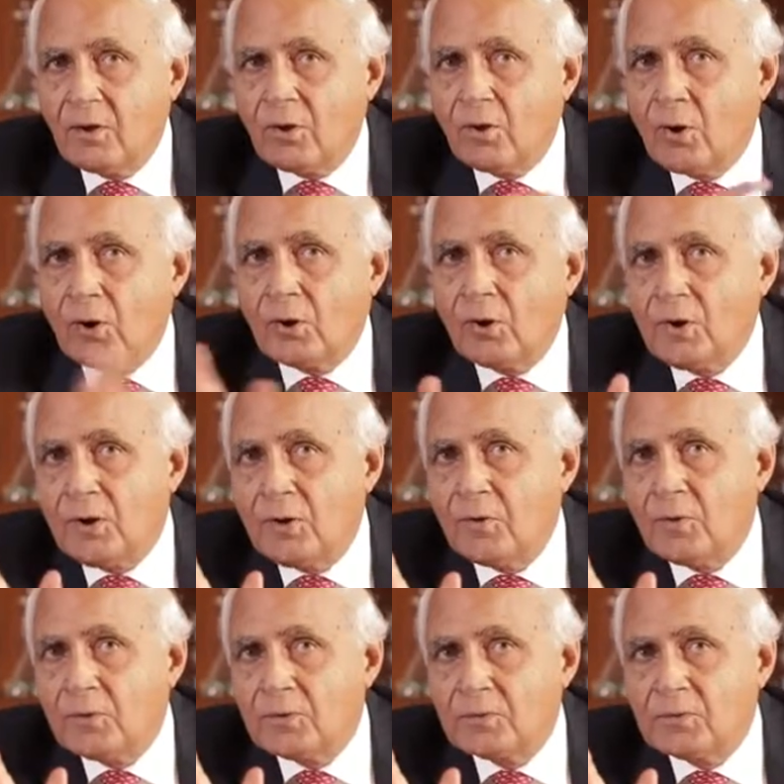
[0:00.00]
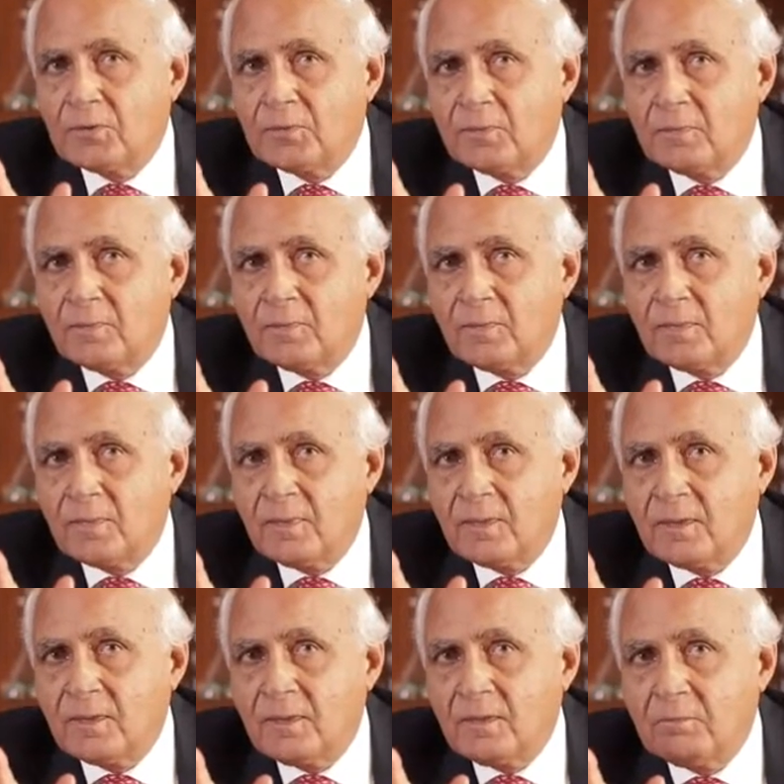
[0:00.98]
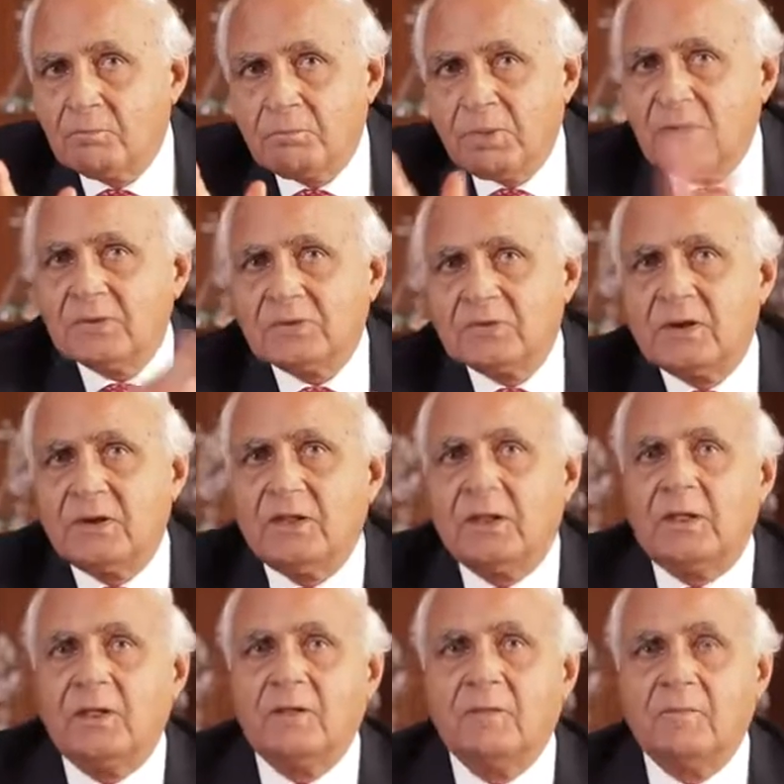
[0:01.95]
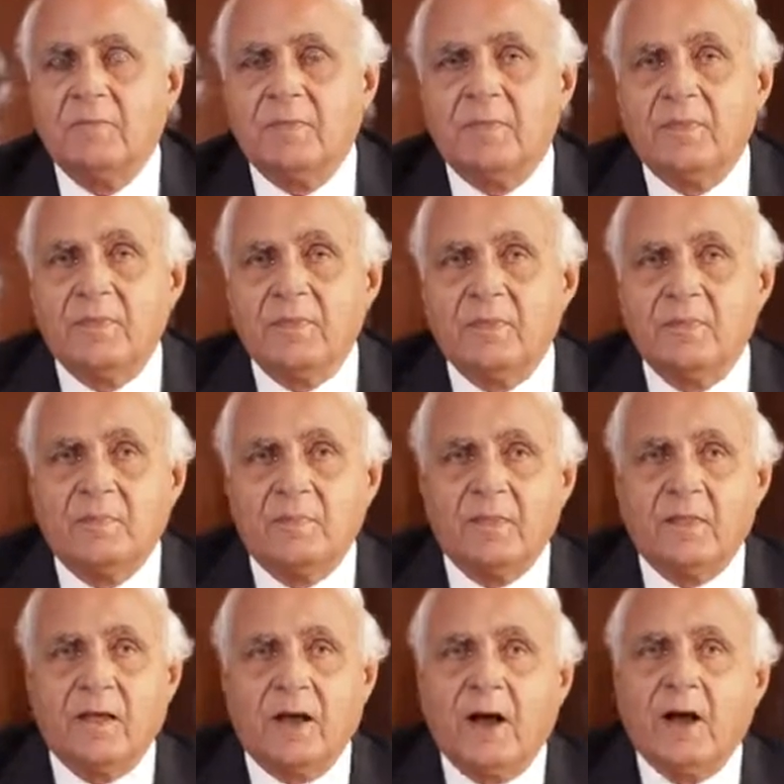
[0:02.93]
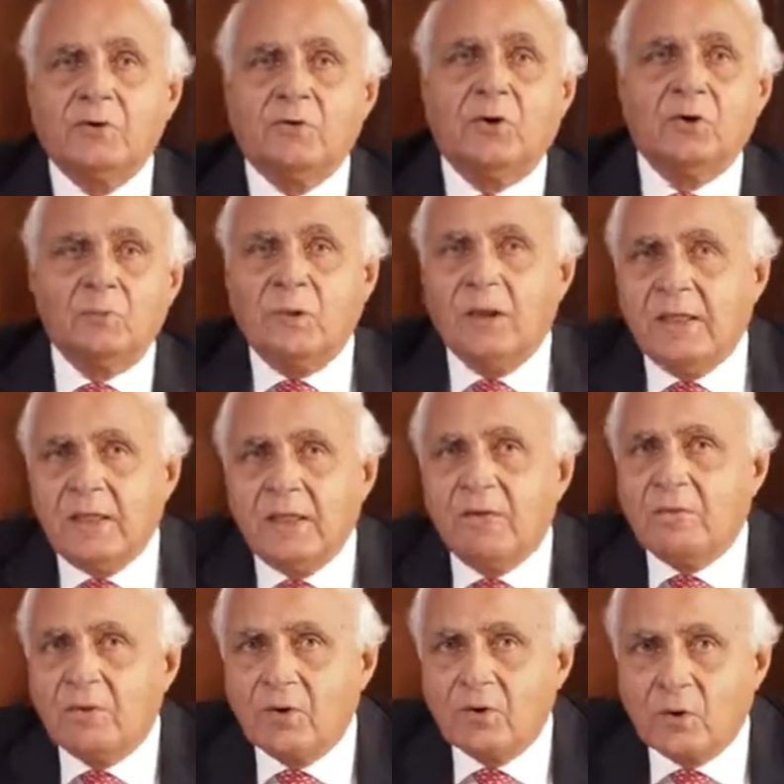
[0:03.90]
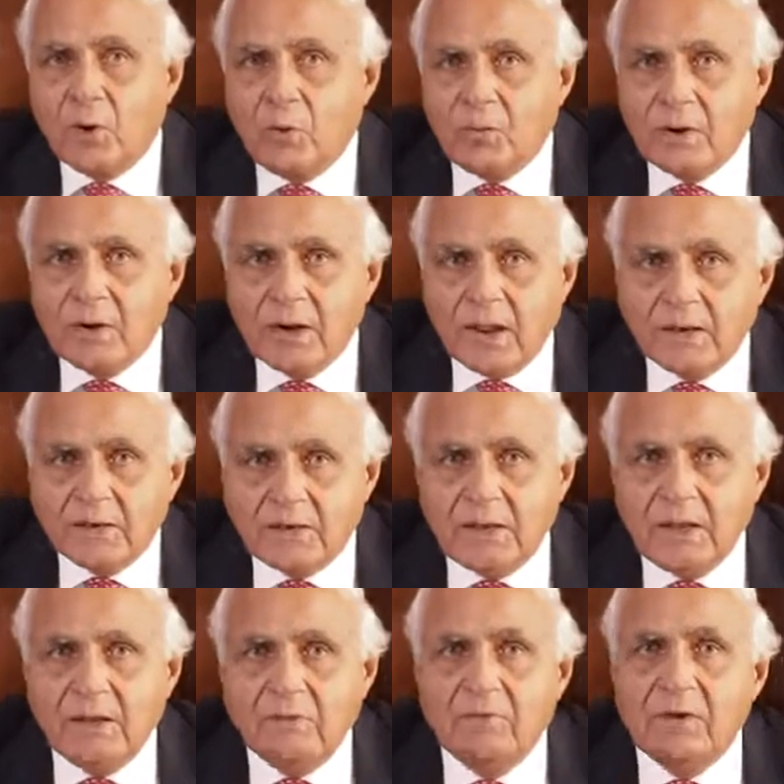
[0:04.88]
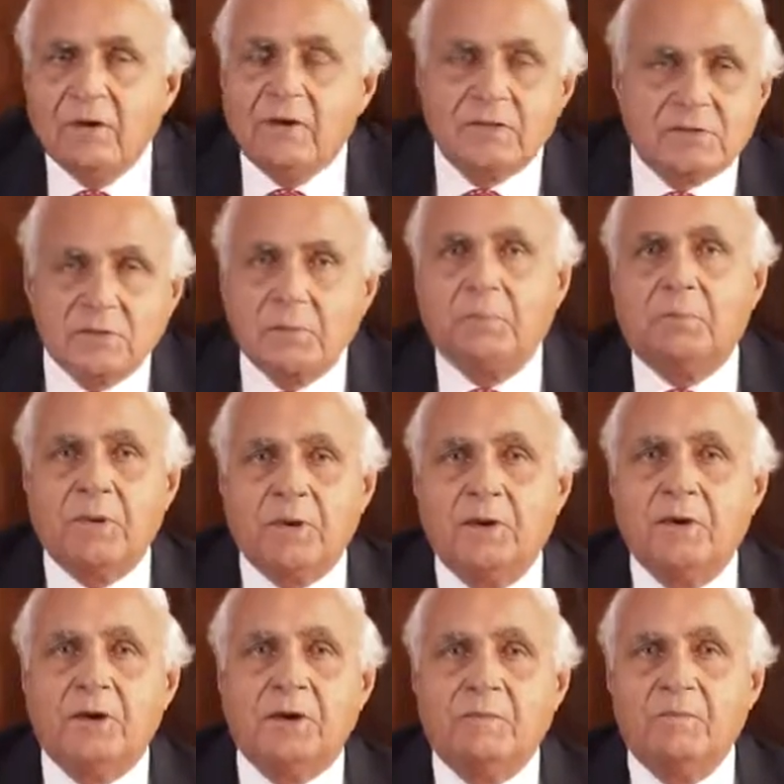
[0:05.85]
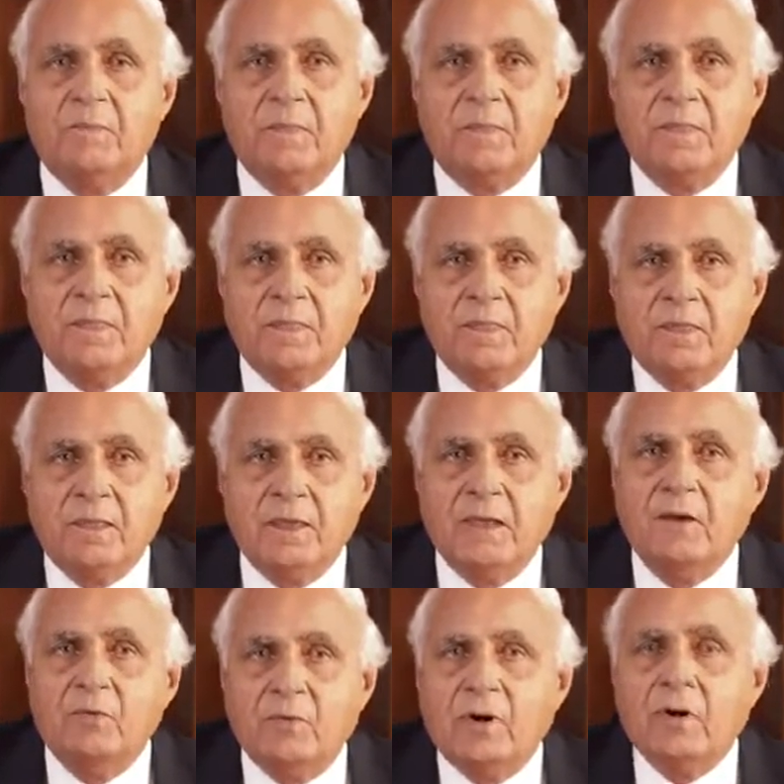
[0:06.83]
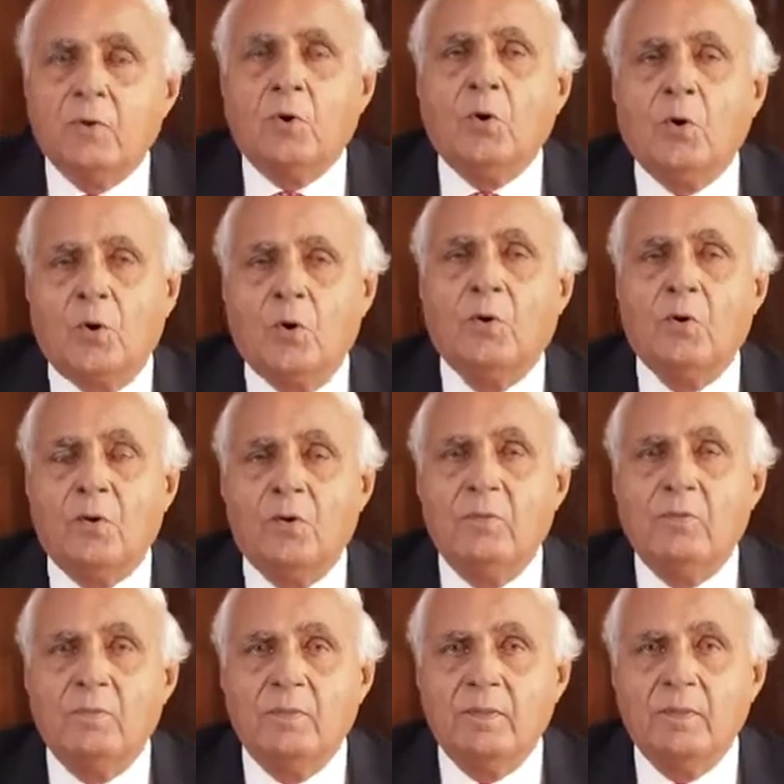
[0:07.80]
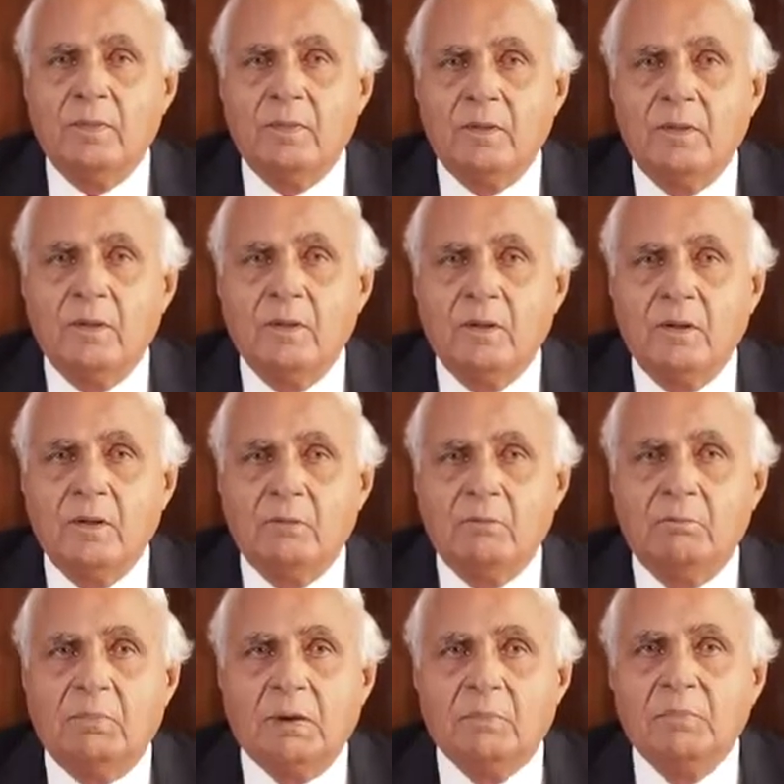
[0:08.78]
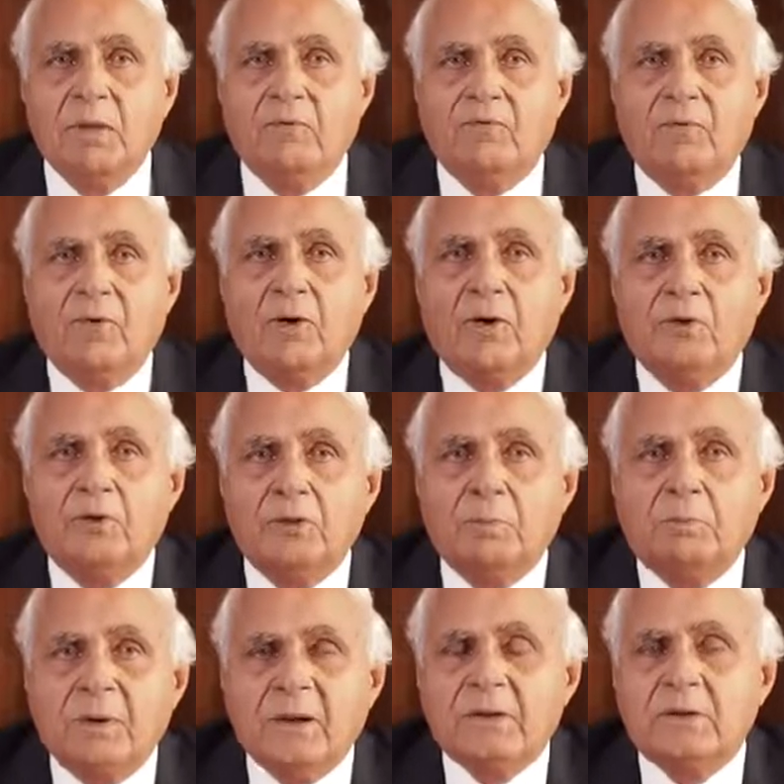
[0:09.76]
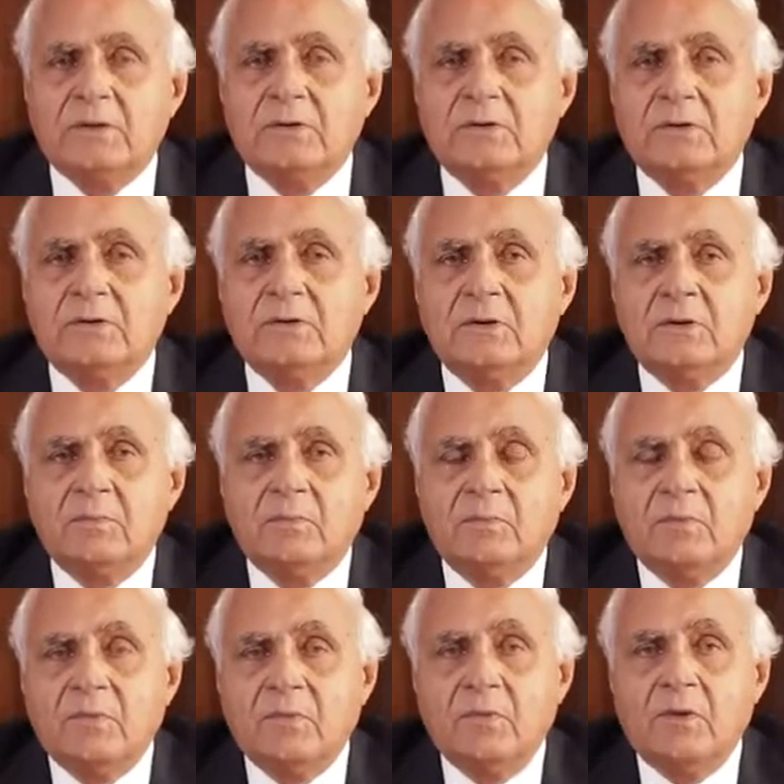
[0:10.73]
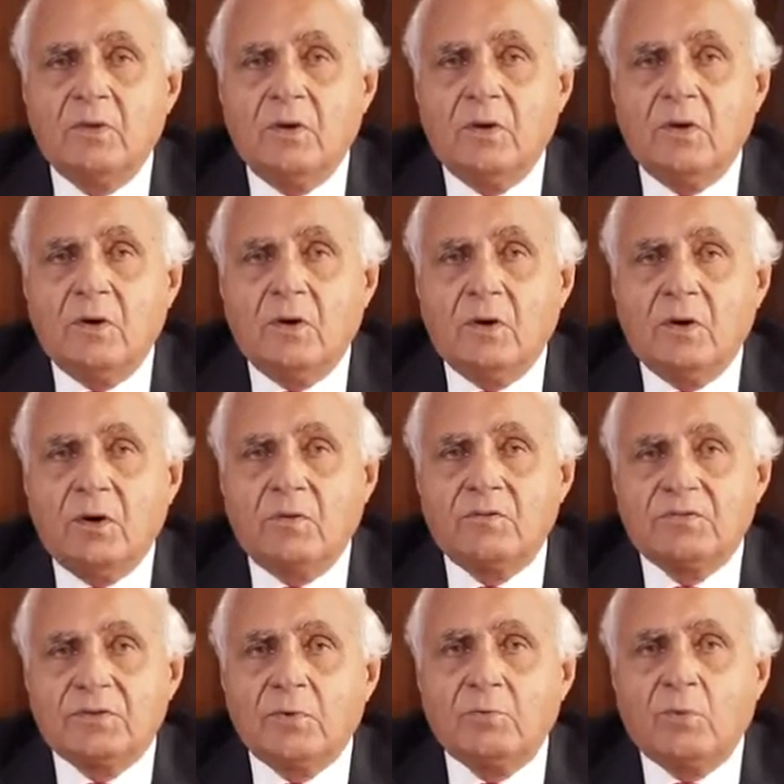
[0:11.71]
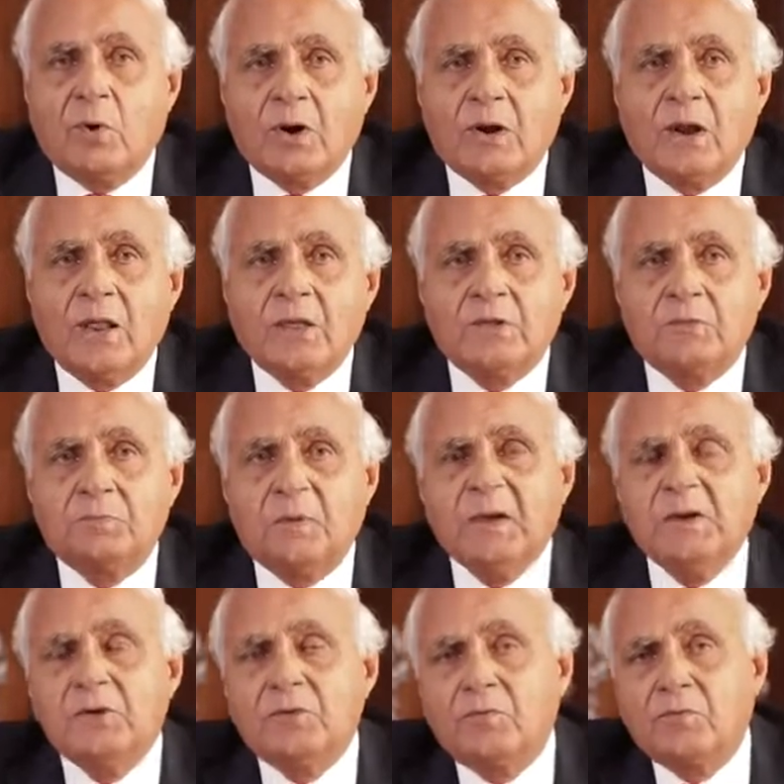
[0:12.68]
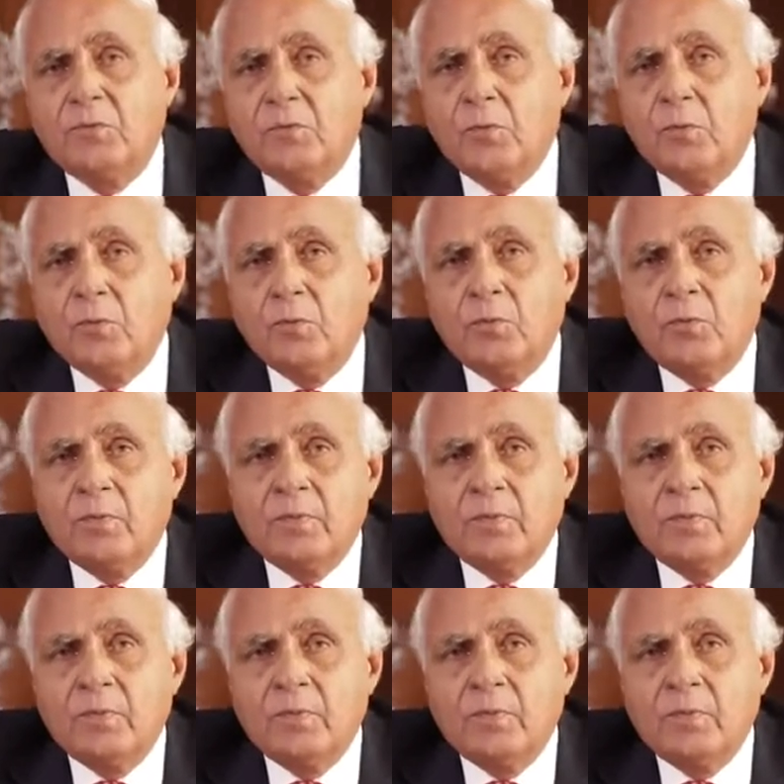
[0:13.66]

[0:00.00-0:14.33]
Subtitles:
God only knows. Personally, I don't believe COVID-19 will disappear in one go, but may follow the pattern of somewhat like Spanish flu,